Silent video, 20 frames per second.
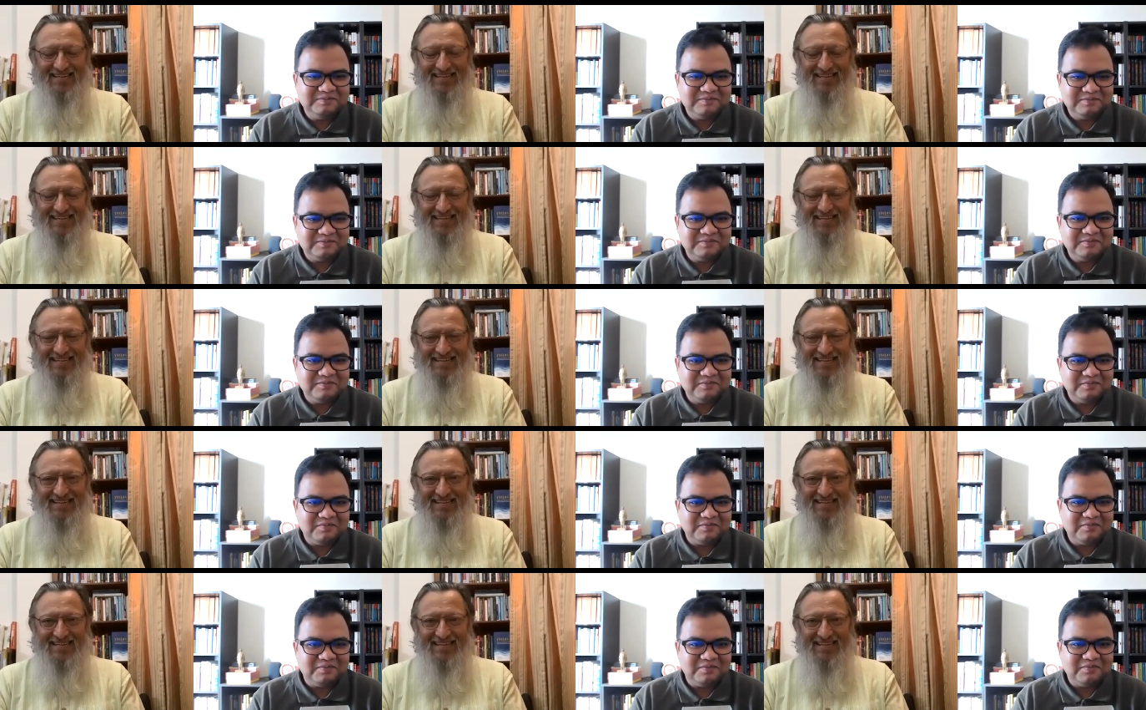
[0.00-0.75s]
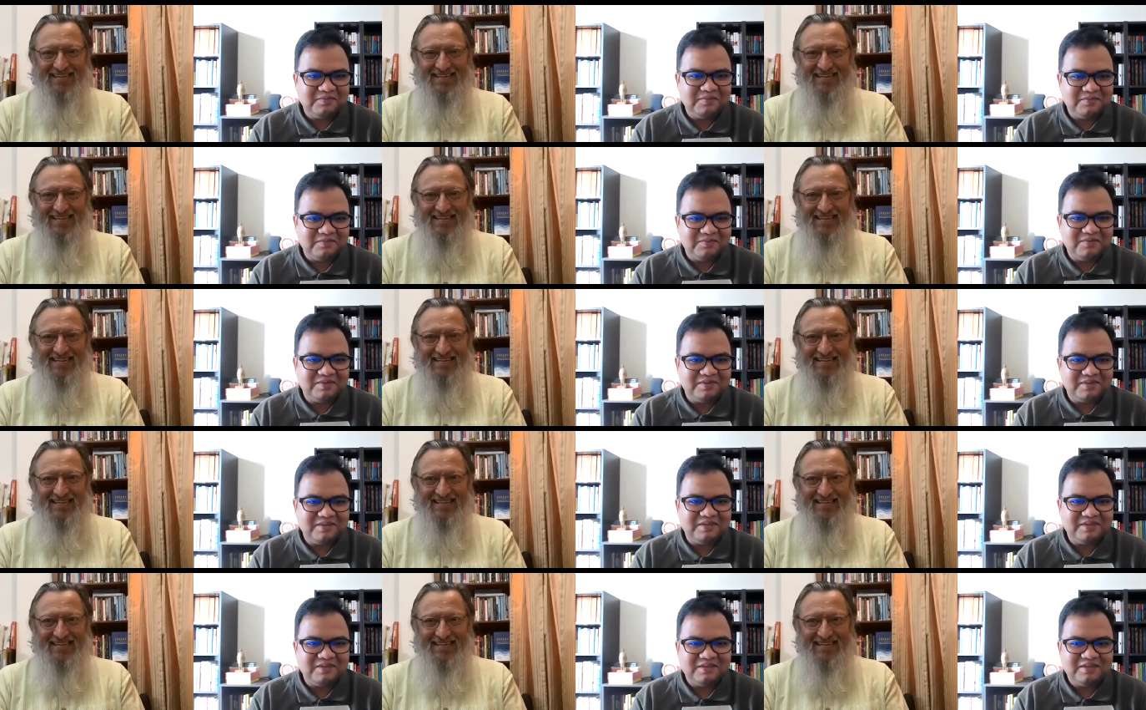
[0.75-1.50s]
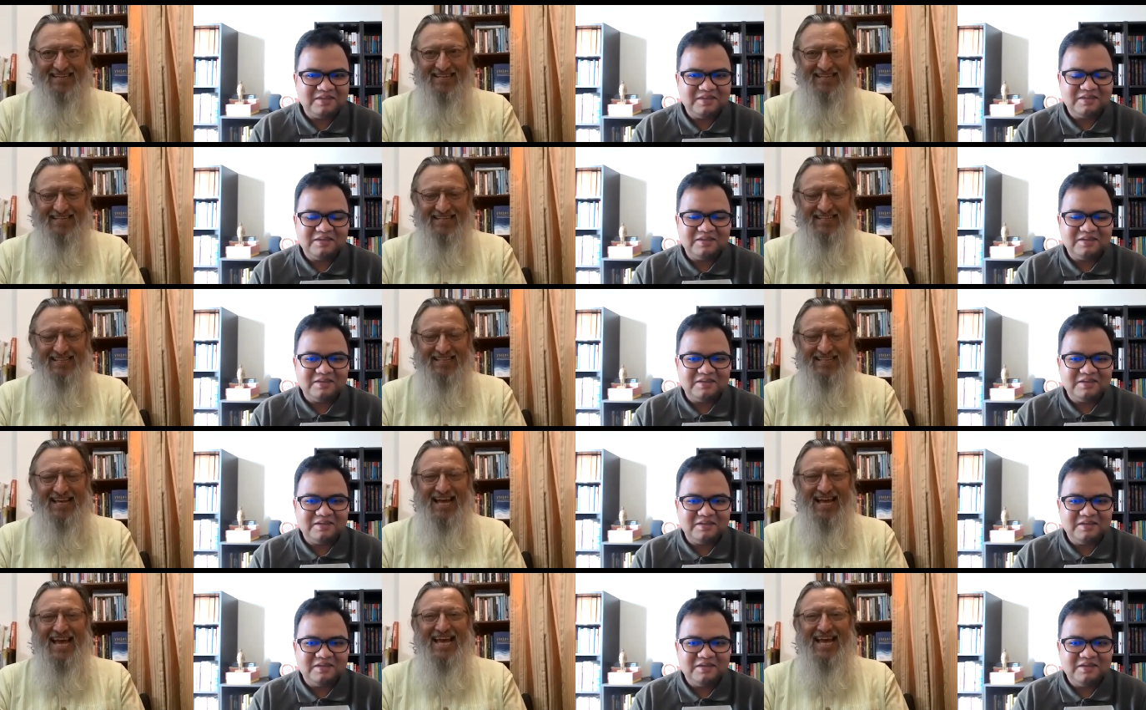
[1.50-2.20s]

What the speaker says: Nobody speaks.